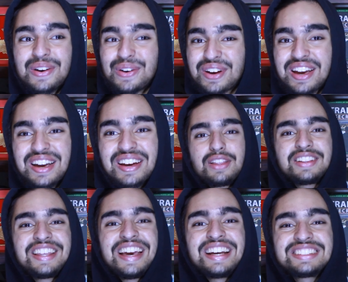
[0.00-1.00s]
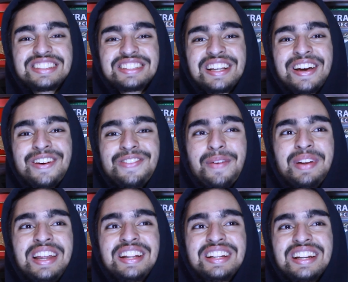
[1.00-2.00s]
Okay. The things
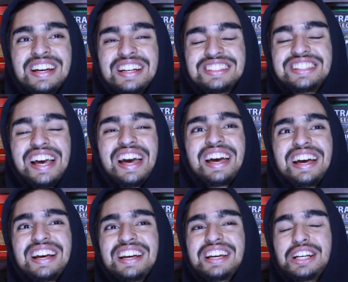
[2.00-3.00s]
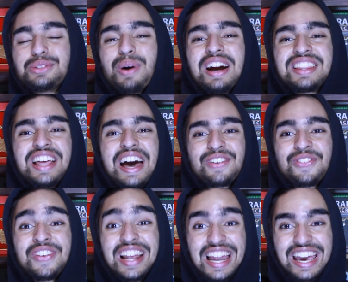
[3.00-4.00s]
feminine say is what they are
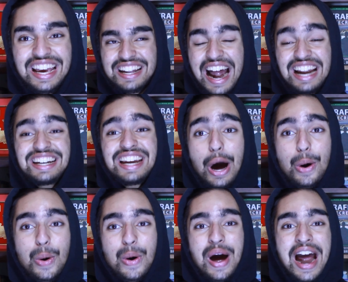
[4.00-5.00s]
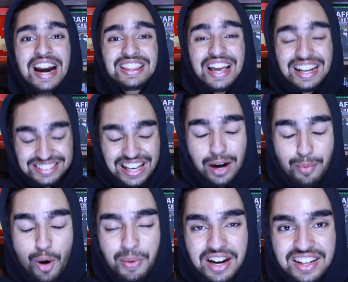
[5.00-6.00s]
feeling right now at the exact
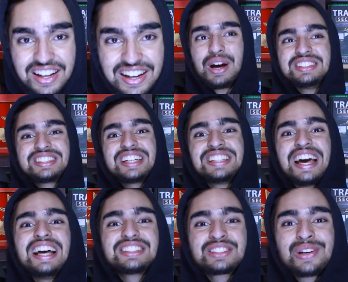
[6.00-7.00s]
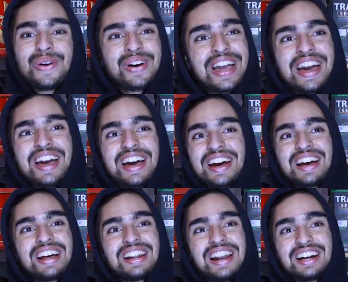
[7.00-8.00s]
moment. When she says, Okay,
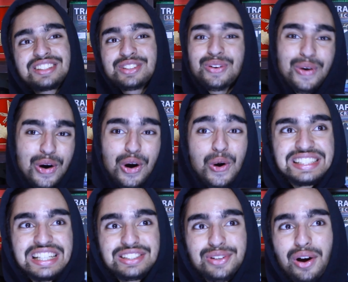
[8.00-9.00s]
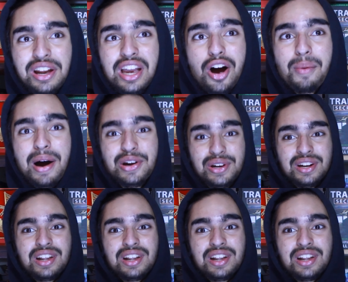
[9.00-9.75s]
let's go, she's talking about